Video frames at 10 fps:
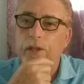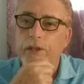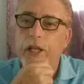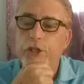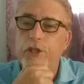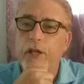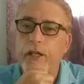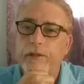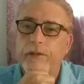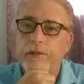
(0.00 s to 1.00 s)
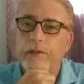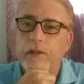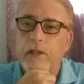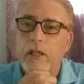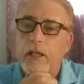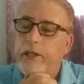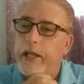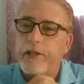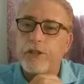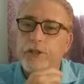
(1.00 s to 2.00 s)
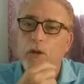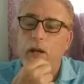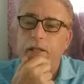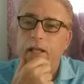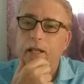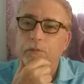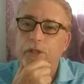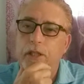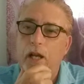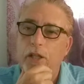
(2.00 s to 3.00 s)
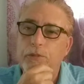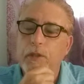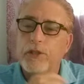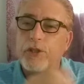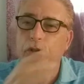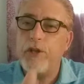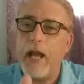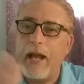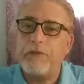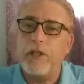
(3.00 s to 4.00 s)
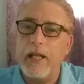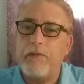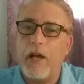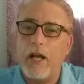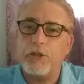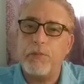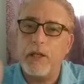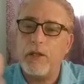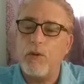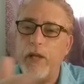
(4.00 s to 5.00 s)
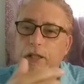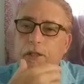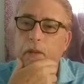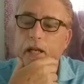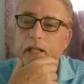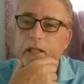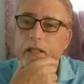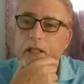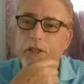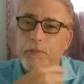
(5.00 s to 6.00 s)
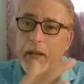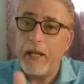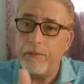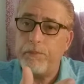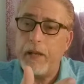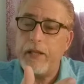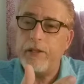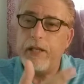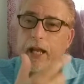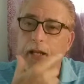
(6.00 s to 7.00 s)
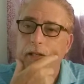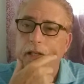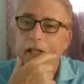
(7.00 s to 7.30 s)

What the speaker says: They should. There's no ATMs in the hospital, so you have to leave the hospital to go get the money to pay the debt.